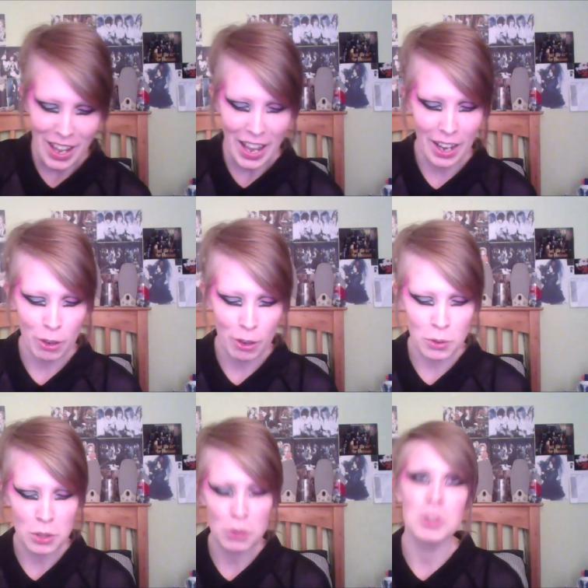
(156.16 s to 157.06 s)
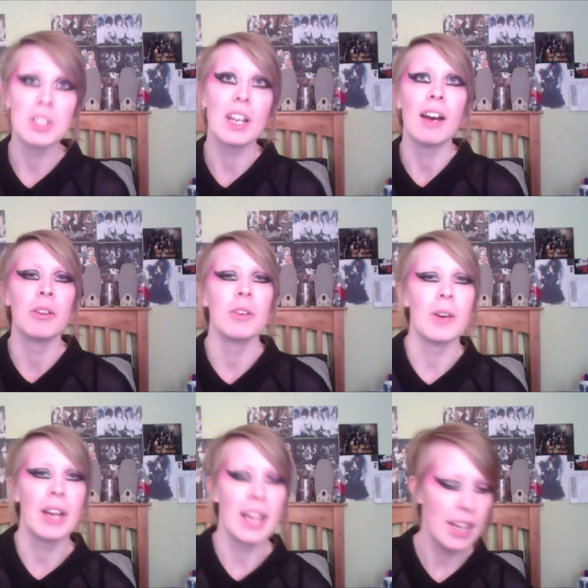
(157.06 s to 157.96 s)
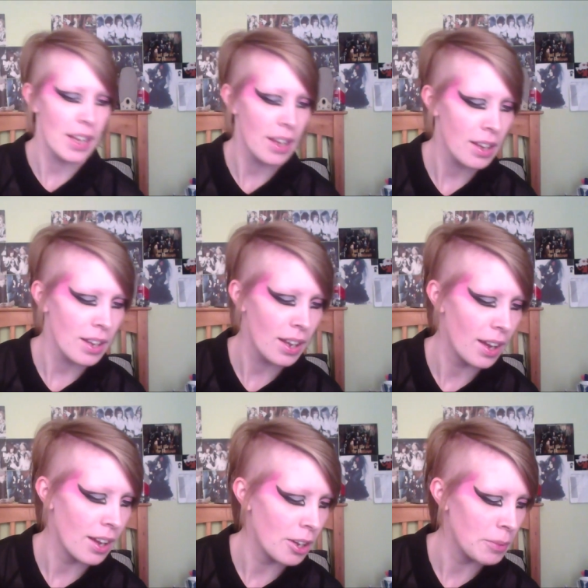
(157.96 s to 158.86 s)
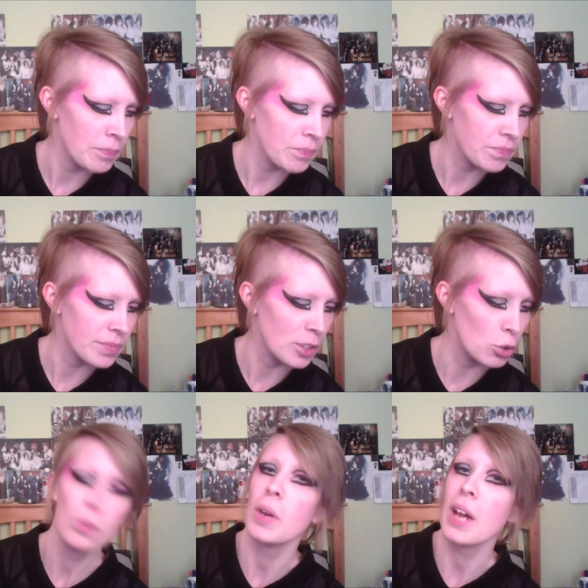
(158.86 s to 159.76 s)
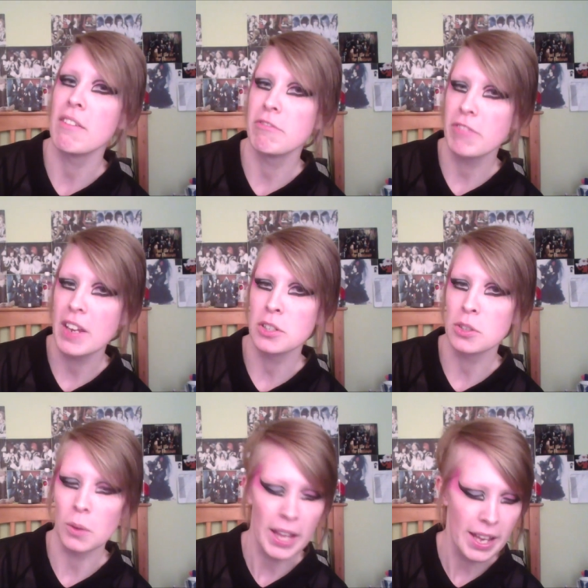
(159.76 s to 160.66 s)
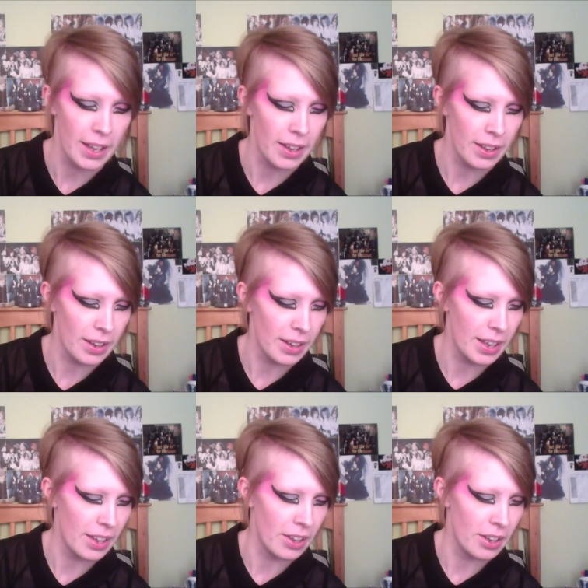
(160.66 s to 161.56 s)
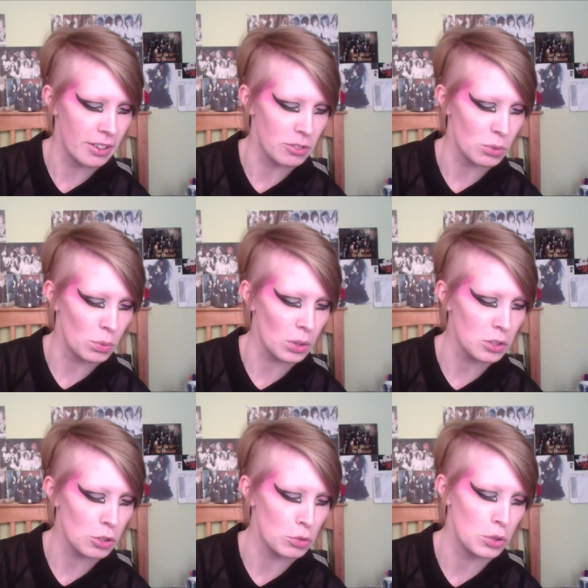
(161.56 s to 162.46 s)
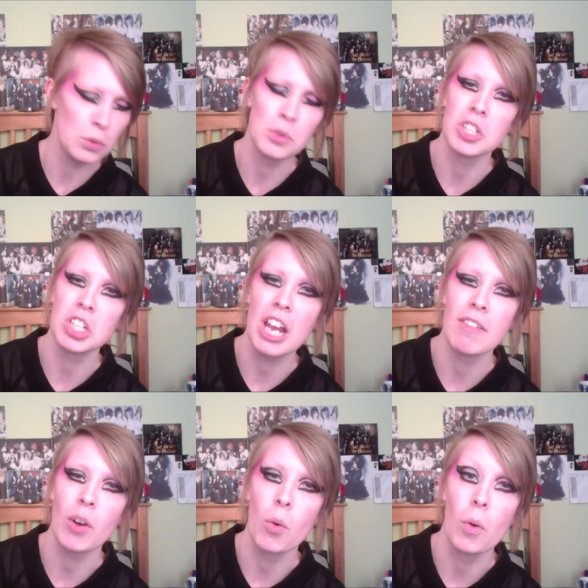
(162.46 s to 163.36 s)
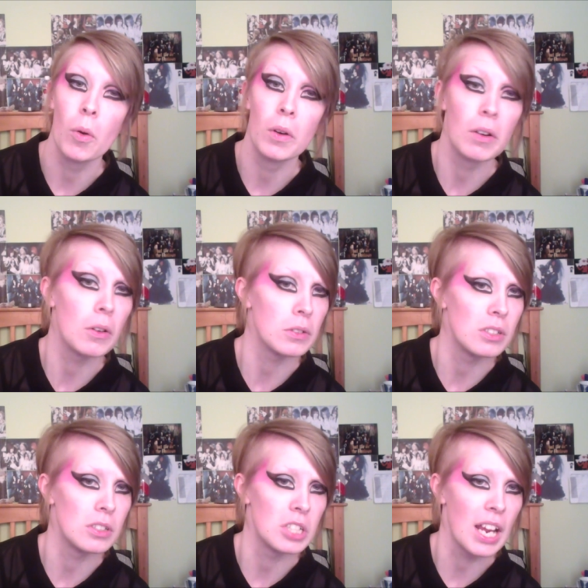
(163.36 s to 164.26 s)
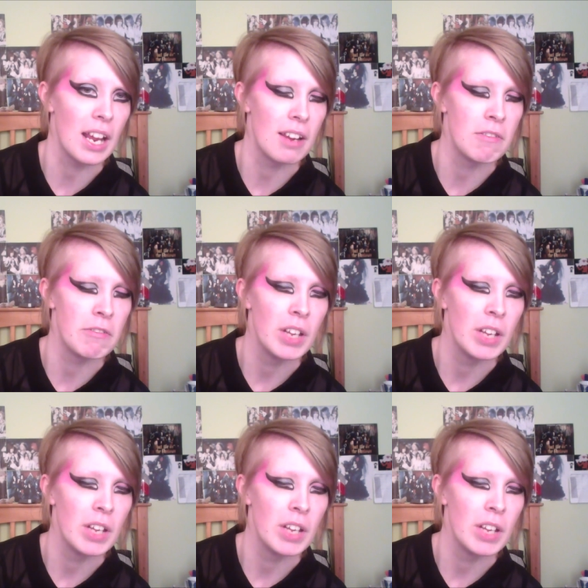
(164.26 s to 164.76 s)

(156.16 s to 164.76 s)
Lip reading: How do you style your hair? Do you have facial hair? And what do you choose to shave or not to shave?